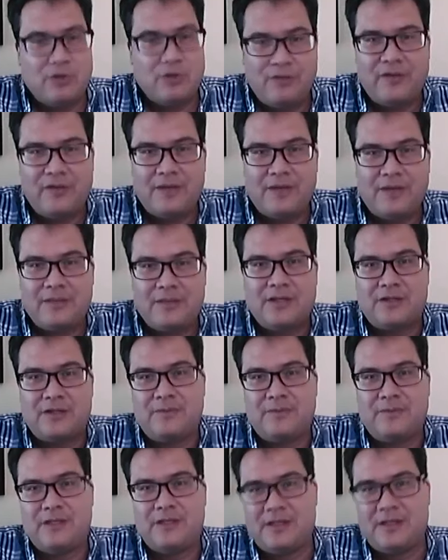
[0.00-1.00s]
family on a
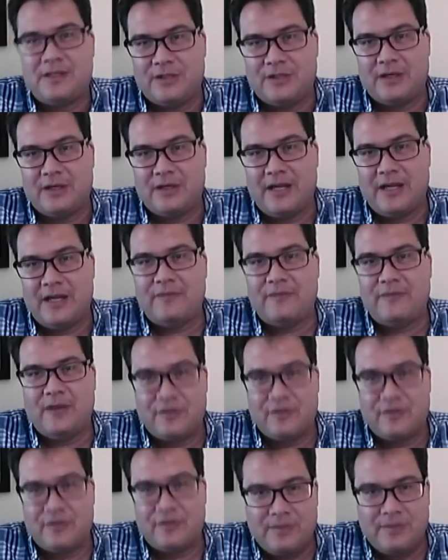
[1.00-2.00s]
pedometer, have
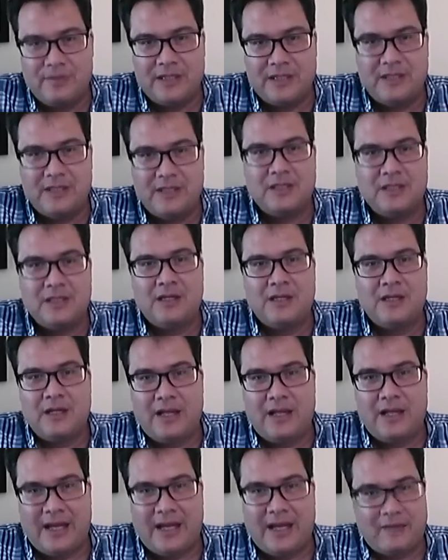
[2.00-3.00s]
everybody
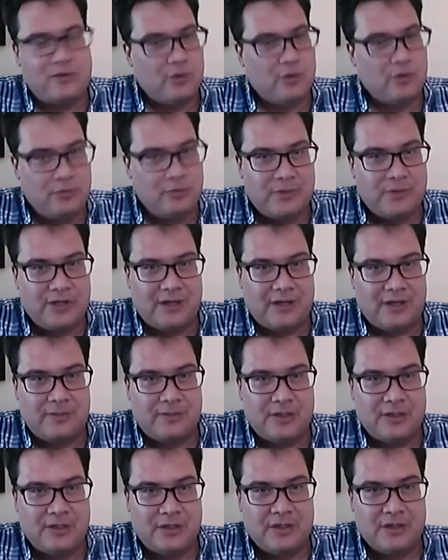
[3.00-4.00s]
have their own
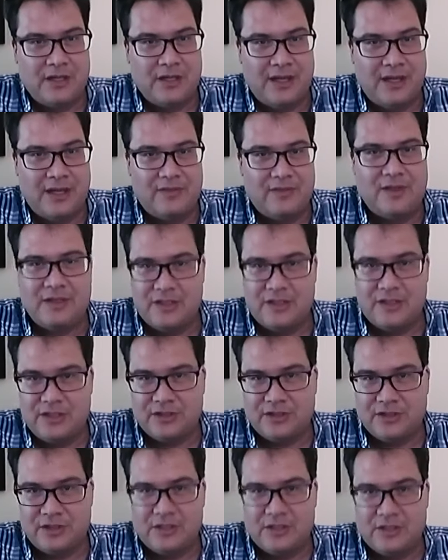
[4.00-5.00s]
pedometer, and then at
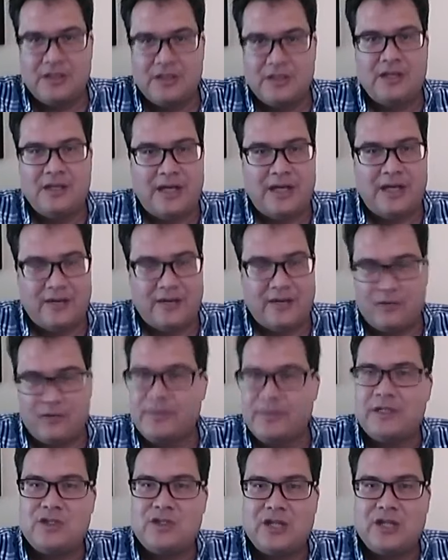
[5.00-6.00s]
dinner,
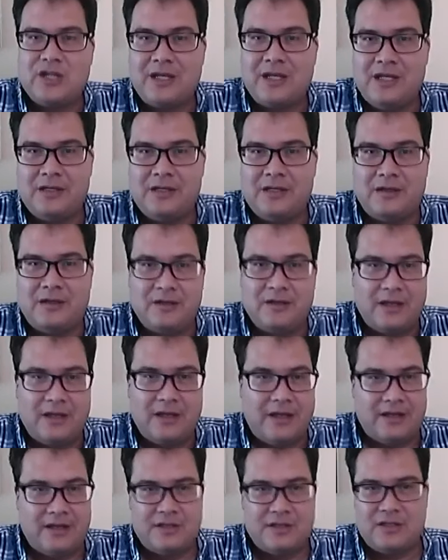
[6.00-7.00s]
everybody check in
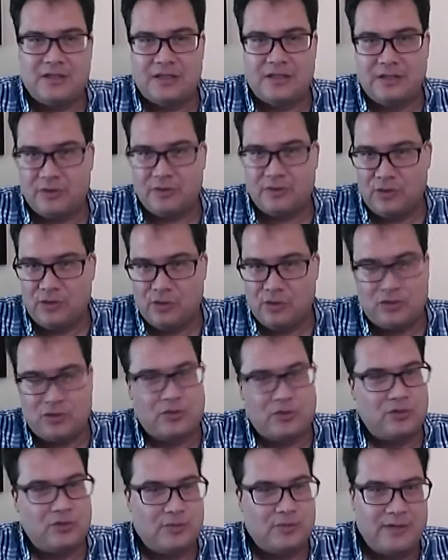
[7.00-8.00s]
and you know you
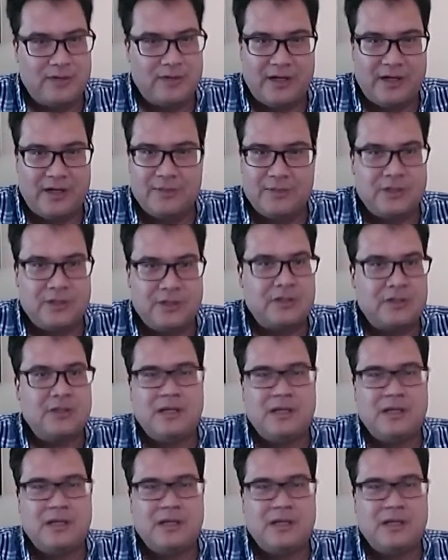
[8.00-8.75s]
show your pedometer